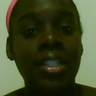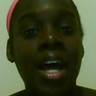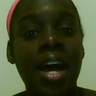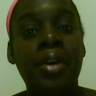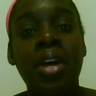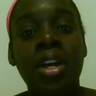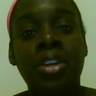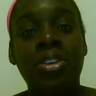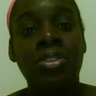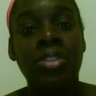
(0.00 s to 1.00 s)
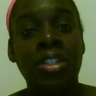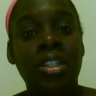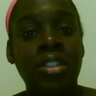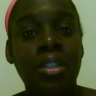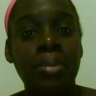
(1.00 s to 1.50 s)
how the
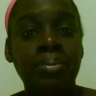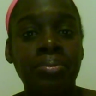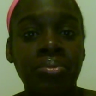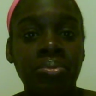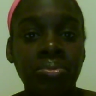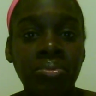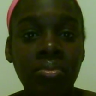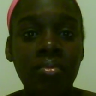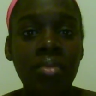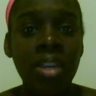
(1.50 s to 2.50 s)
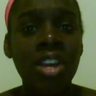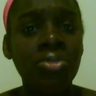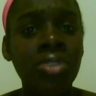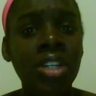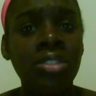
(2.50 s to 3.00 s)
system is
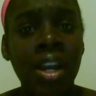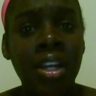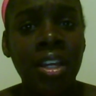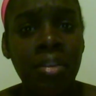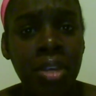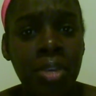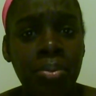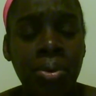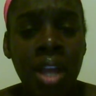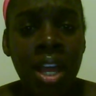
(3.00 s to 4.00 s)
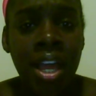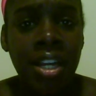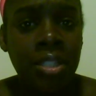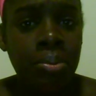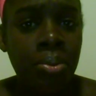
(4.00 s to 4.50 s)
really trying to get people at
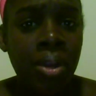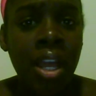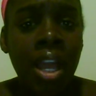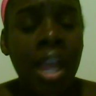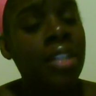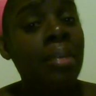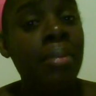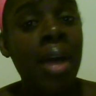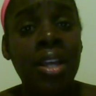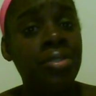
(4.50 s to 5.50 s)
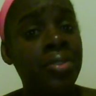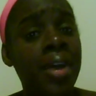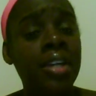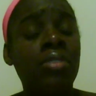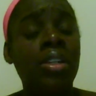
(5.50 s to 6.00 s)
this point. And somebody had
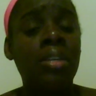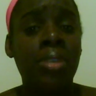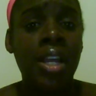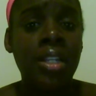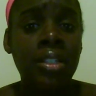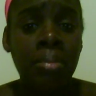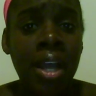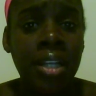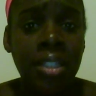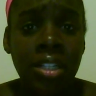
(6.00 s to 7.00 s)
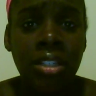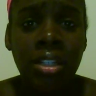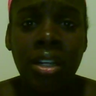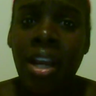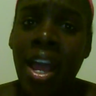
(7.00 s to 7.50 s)
to really bring that to my attention,
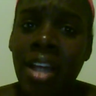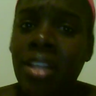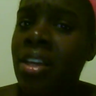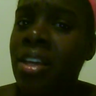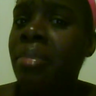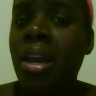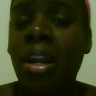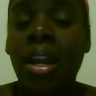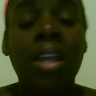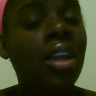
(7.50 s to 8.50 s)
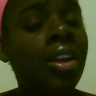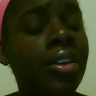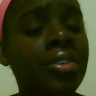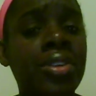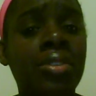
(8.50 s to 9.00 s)
and I had to think about it like, yeah,
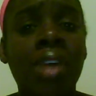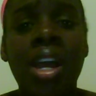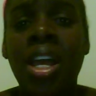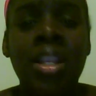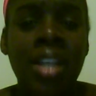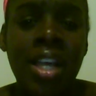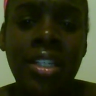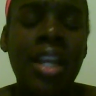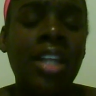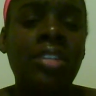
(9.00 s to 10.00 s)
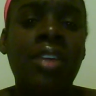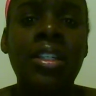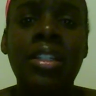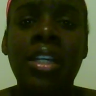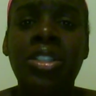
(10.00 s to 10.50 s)
you're right. That's how they try to
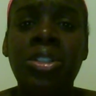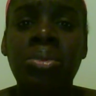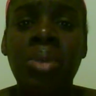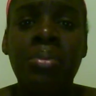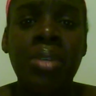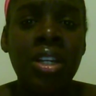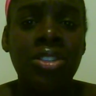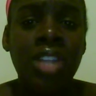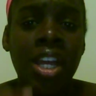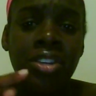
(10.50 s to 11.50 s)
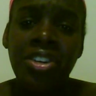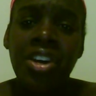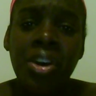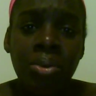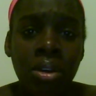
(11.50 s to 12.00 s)
set you up, because they
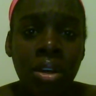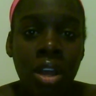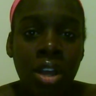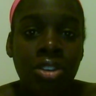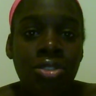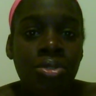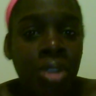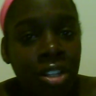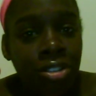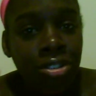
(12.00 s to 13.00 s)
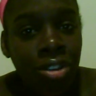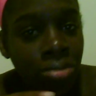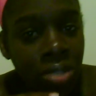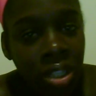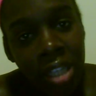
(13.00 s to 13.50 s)
know you're going to get so
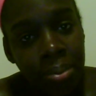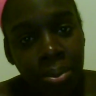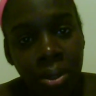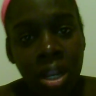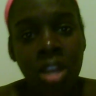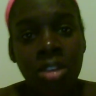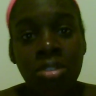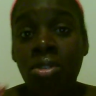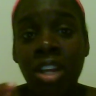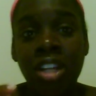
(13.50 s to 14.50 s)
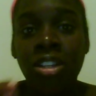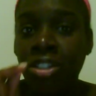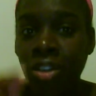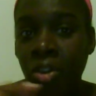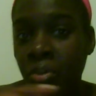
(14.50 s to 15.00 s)
desperate, you're going to get
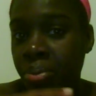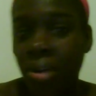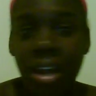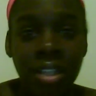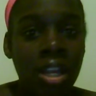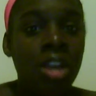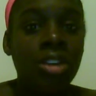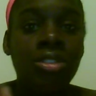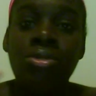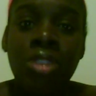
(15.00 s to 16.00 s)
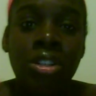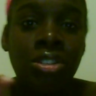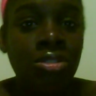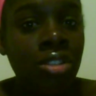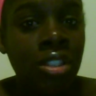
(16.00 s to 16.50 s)
so pressed, you're going to
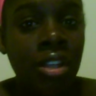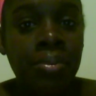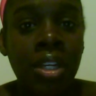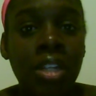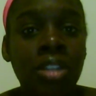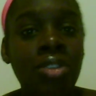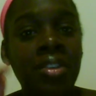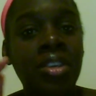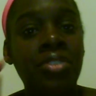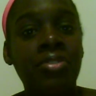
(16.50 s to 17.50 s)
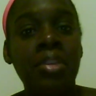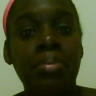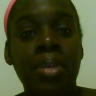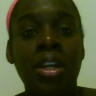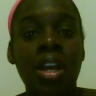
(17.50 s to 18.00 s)
do something, you have to flip
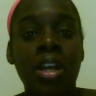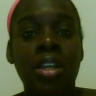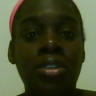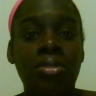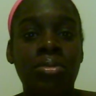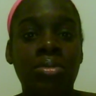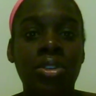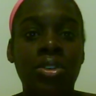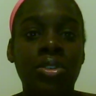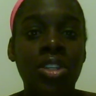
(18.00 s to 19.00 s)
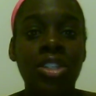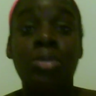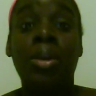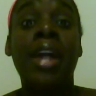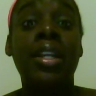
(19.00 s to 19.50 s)
it. So this is
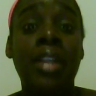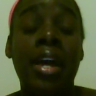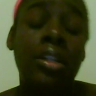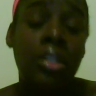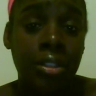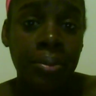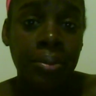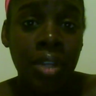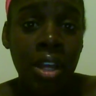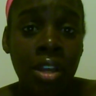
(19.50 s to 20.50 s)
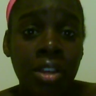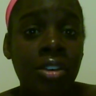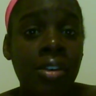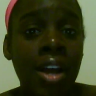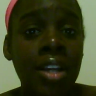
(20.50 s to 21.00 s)
what I decided to do.
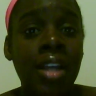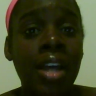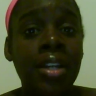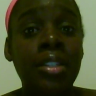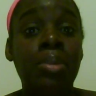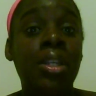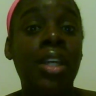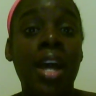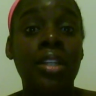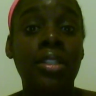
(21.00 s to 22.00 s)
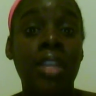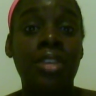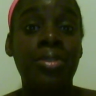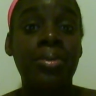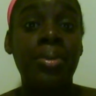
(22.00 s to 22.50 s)
I decided to speak out and say, you
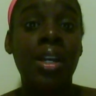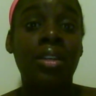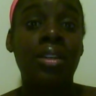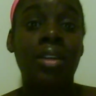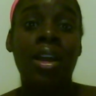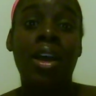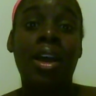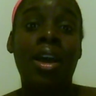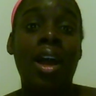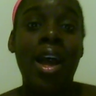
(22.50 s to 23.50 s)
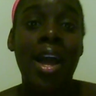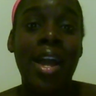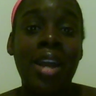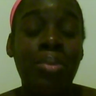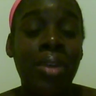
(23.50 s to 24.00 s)
know what, I
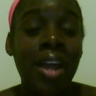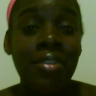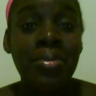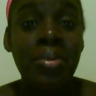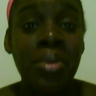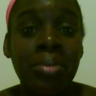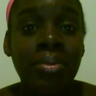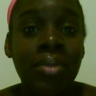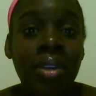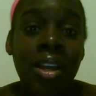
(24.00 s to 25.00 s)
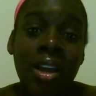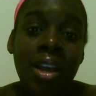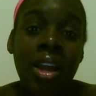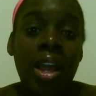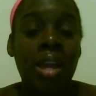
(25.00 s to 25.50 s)
got a platform
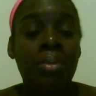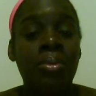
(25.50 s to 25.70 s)
and I'm